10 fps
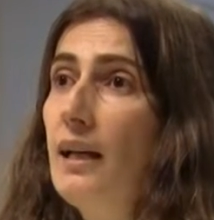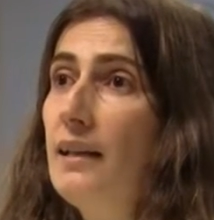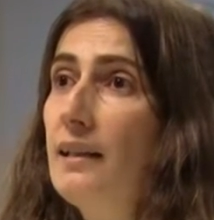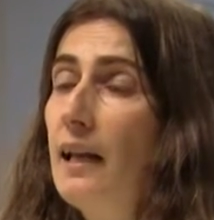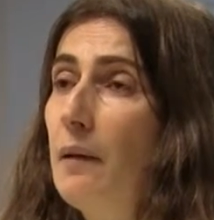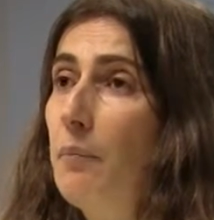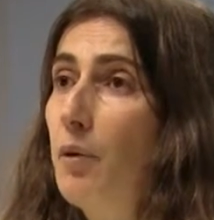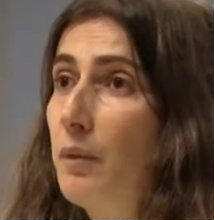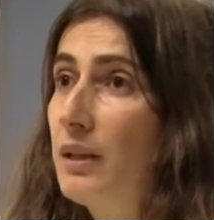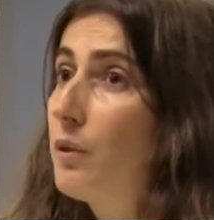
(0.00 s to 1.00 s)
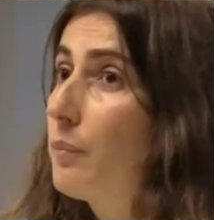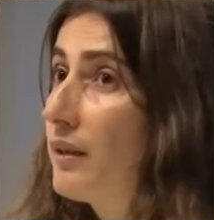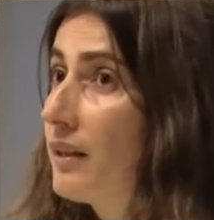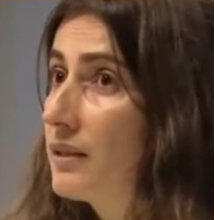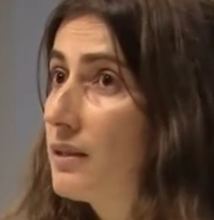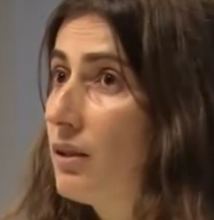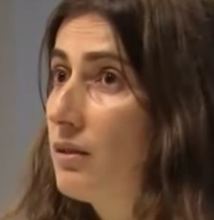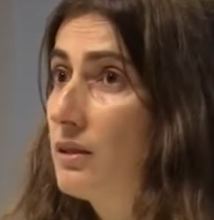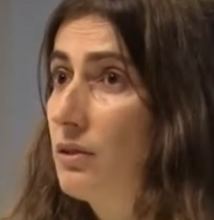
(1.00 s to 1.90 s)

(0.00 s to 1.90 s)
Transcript: in the pore pressure prediction,